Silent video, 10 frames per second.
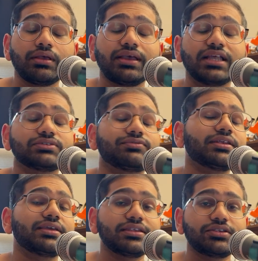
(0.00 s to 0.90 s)
It's
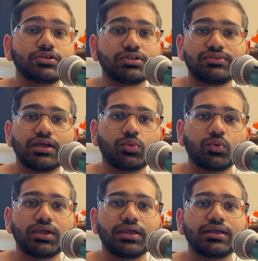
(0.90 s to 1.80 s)
very intuitive that
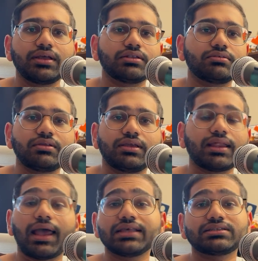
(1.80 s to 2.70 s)
way. It
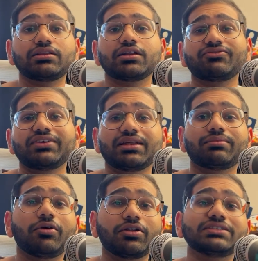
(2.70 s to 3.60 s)
has a lot of data
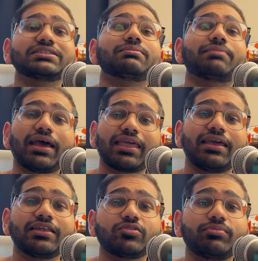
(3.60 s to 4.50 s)
models at the back
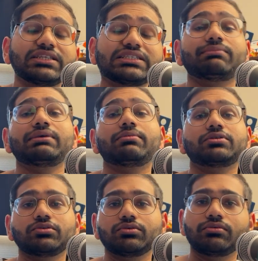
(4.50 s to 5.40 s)
end to basically be able
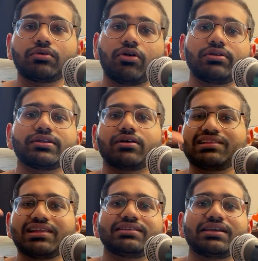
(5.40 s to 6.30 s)
to correlate all
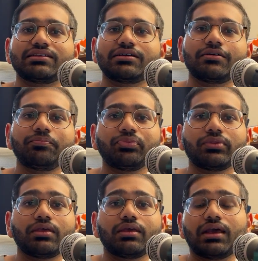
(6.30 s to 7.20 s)
that data
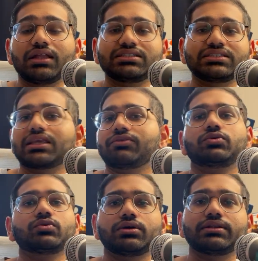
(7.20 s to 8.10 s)
and just give you a